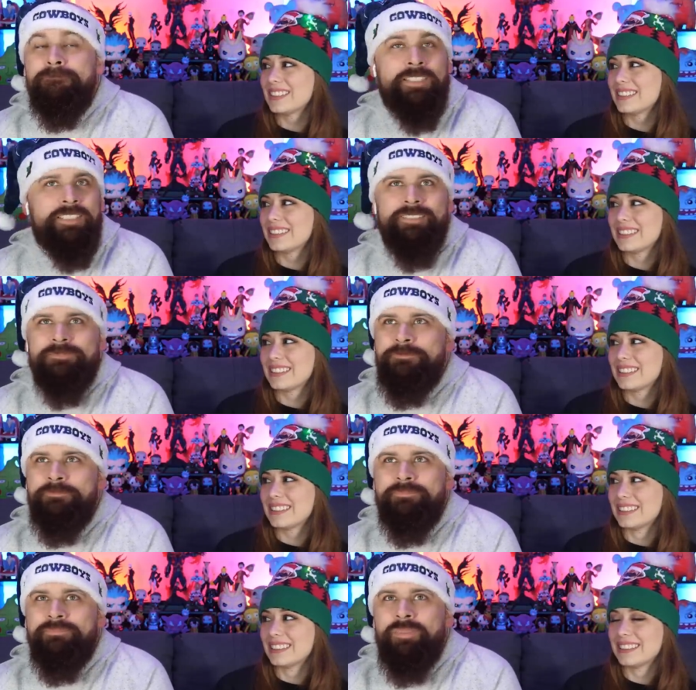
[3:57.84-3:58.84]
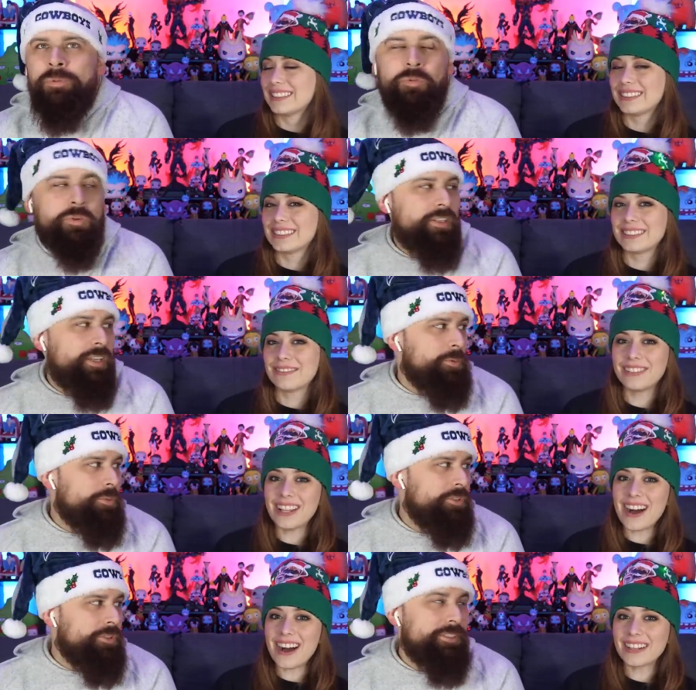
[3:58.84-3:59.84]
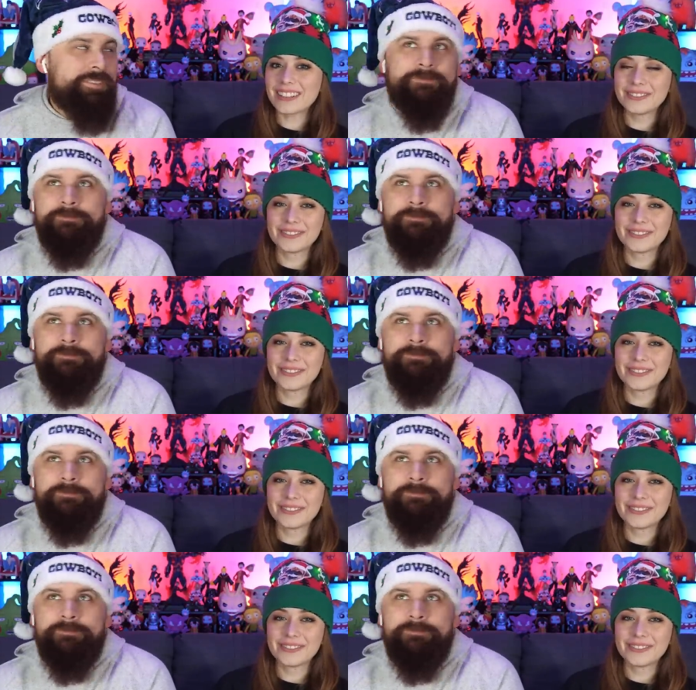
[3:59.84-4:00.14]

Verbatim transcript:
Speaker 1: yeah. Maybe one day. Vlog!